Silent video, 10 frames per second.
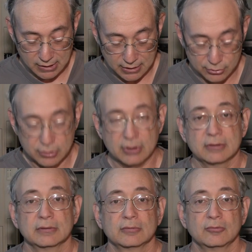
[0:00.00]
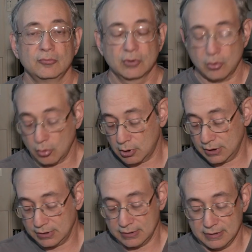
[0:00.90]
you can
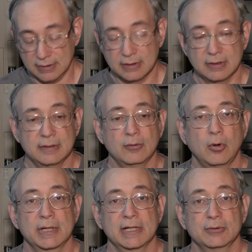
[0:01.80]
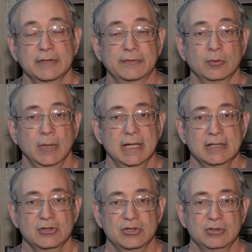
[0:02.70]
record audio different ways.